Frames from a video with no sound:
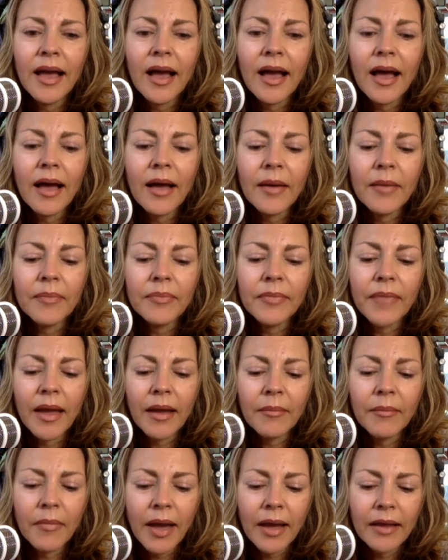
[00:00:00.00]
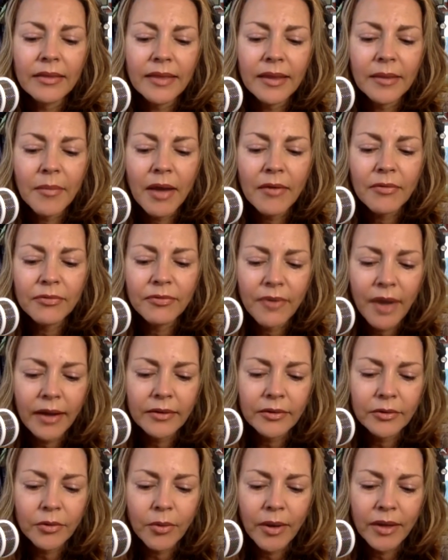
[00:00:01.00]
I think my
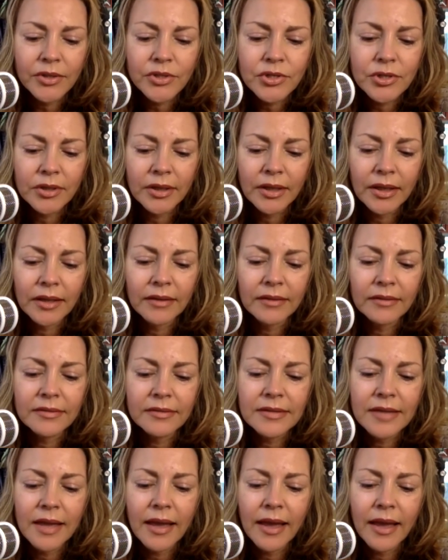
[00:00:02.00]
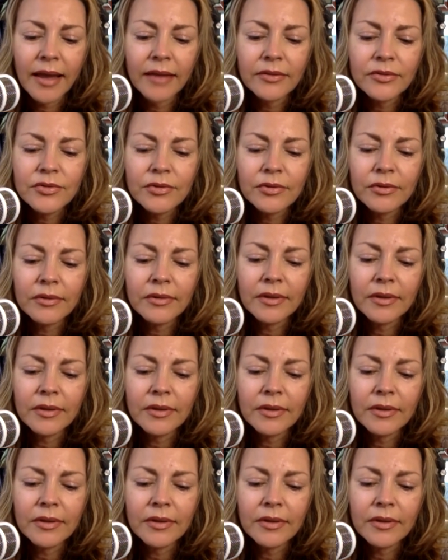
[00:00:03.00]
final question is to answer